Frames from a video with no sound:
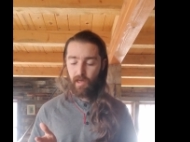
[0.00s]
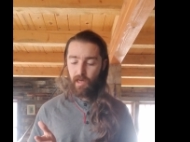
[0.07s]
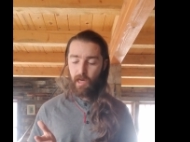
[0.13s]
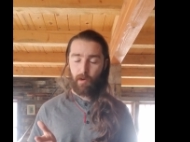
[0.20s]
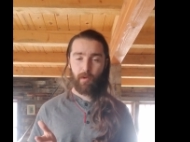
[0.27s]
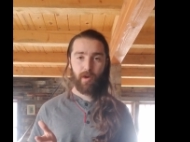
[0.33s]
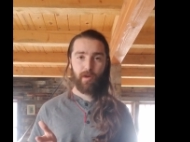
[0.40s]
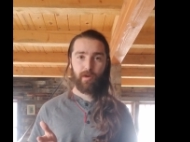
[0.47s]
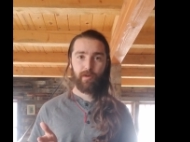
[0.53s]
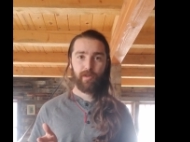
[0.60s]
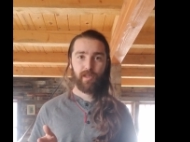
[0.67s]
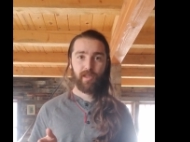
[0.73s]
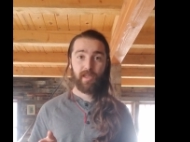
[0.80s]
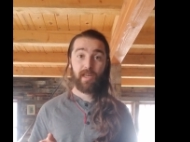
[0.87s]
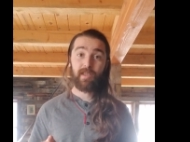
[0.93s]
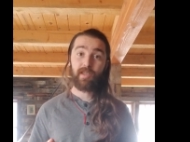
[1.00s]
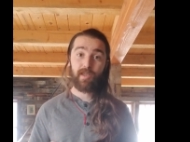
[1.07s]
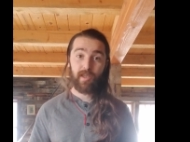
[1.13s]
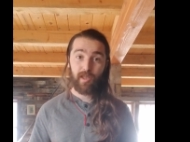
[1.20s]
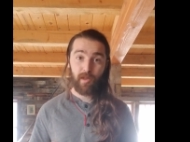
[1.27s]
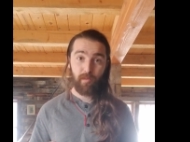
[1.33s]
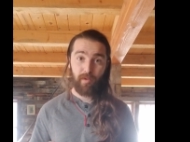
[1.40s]
I wouldn't use this as a
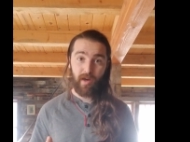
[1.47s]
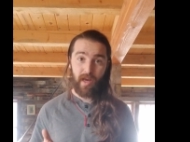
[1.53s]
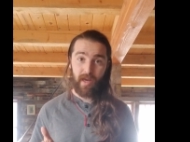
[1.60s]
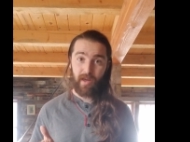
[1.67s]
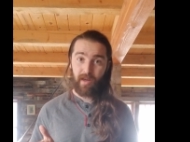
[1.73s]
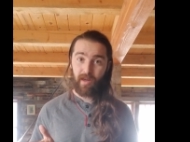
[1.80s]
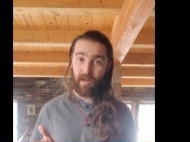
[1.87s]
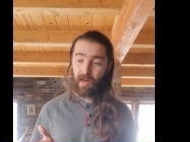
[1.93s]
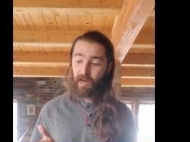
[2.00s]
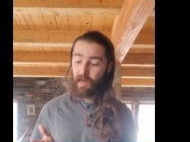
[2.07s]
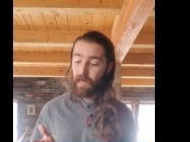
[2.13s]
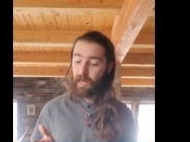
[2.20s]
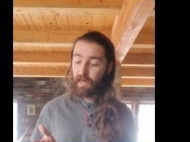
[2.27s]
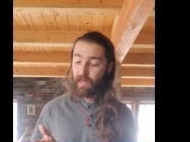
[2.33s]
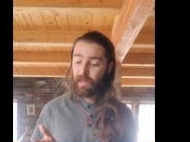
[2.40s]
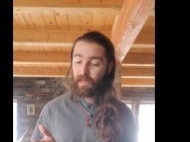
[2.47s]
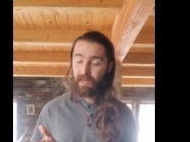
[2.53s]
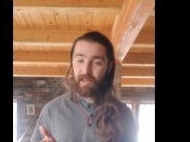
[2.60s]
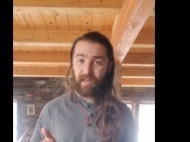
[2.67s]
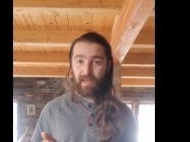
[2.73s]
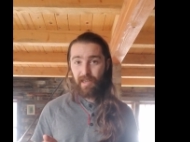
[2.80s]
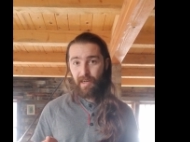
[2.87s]
display
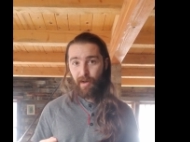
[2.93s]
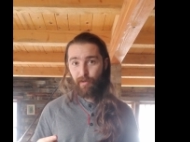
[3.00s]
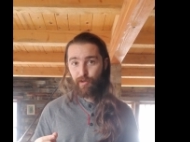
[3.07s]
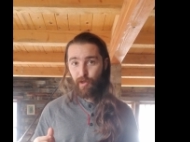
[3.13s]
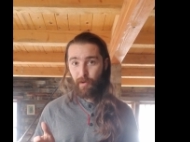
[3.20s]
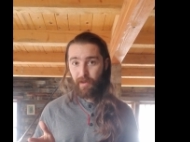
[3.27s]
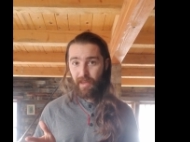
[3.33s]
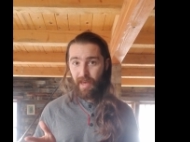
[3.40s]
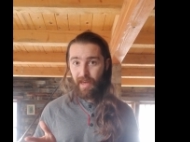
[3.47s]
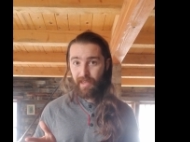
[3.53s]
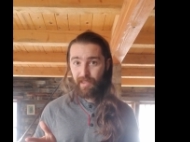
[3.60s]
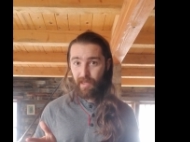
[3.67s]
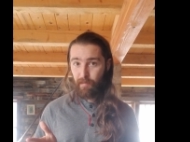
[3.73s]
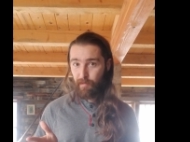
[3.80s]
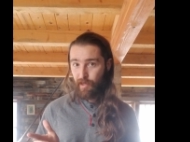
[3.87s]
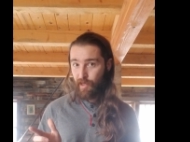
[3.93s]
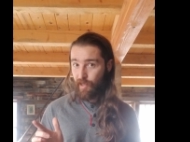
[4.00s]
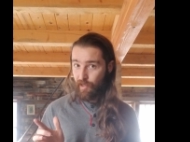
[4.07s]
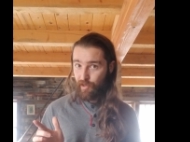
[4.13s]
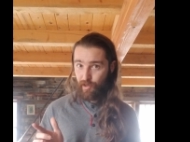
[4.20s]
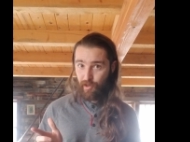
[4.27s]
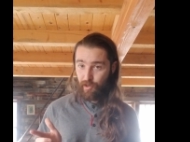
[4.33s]
of showing the hands empty
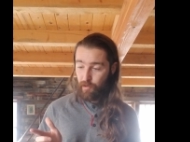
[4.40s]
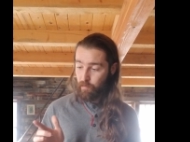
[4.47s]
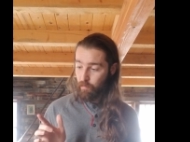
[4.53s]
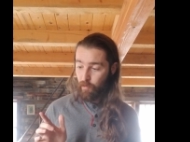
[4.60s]
because it just